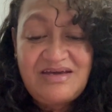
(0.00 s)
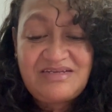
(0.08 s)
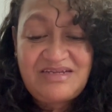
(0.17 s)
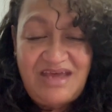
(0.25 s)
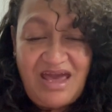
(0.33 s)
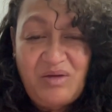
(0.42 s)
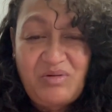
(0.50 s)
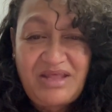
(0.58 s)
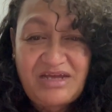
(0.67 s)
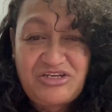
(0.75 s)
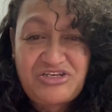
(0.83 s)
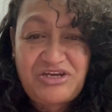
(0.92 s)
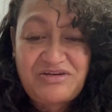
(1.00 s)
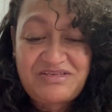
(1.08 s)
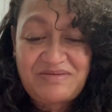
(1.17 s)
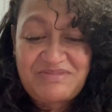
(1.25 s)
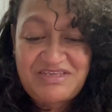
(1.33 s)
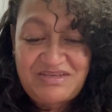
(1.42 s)
Today, I would like to share
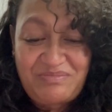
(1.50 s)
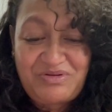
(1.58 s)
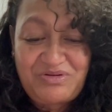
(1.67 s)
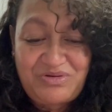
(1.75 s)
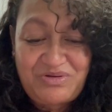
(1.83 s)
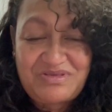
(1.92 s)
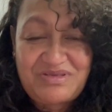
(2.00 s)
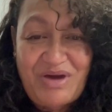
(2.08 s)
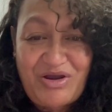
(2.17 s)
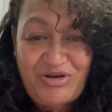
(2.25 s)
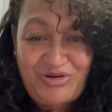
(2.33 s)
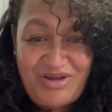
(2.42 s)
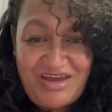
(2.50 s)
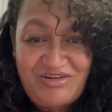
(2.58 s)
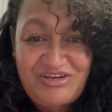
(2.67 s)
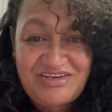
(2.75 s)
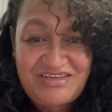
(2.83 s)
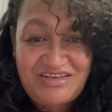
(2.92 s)
some simple truths about our creator,
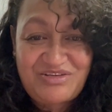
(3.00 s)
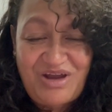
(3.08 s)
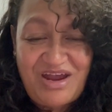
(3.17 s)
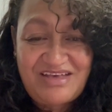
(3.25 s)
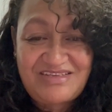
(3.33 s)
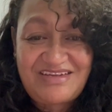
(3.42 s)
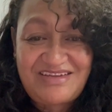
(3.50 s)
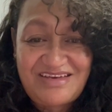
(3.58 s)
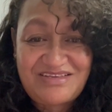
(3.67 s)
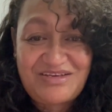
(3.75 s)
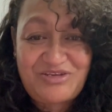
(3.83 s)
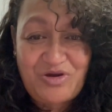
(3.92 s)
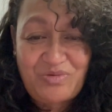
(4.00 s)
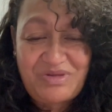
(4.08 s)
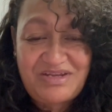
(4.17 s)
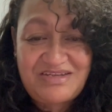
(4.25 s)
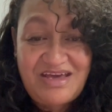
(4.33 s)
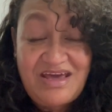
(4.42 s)
Jesus Christ, and his
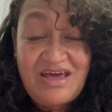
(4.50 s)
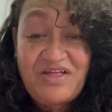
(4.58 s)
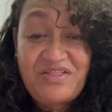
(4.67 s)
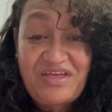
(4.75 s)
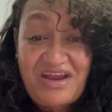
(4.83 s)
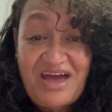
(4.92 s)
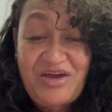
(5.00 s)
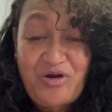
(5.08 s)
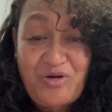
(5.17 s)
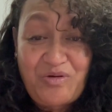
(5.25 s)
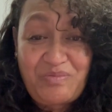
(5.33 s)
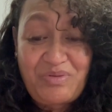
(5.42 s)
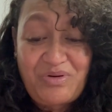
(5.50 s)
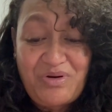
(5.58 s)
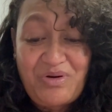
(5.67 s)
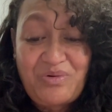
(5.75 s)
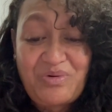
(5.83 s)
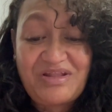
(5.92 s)
atonement that I hope
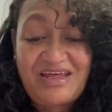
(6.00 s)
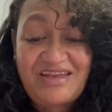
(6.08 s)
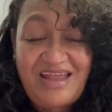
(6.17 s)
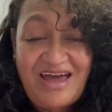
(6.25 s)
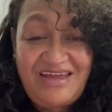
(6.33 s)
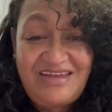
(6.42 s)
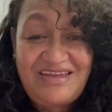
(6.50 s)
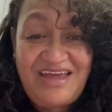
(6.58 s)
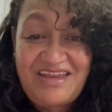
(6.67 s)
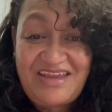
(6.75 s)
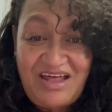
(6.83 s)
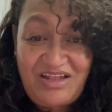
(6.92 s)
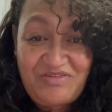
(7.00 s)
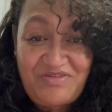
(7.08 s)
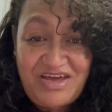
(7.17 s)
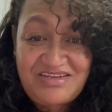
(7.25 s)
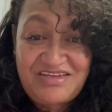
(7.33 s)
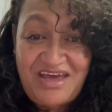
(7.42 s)
will enlighten and
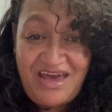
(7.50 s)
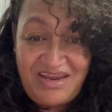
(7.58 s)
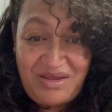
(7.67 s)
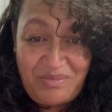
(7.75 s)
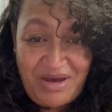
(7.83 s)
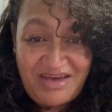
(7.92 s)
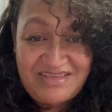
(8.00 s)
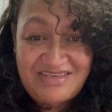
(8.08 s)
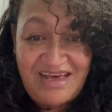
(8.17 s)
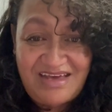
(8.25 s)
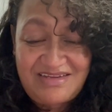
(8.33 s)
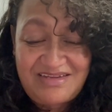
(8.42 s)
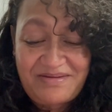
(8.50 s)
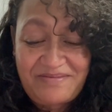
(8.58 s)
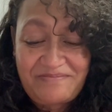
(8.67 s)
elevate any mindset.